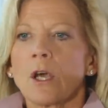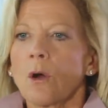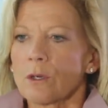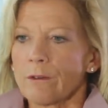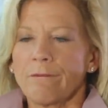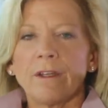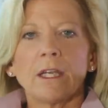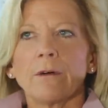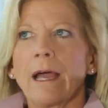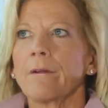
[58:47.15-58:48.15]
or to
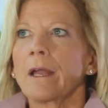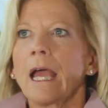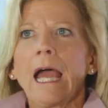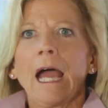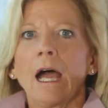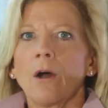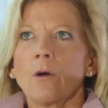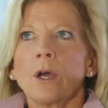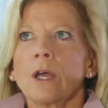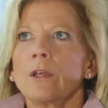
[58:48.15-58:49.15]
figure out
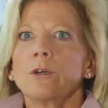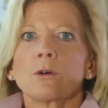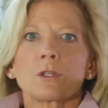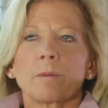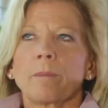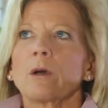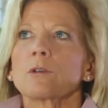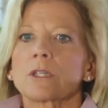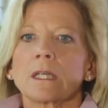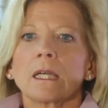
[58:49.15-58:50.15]
how you're
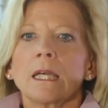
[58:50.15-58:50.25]
supposed to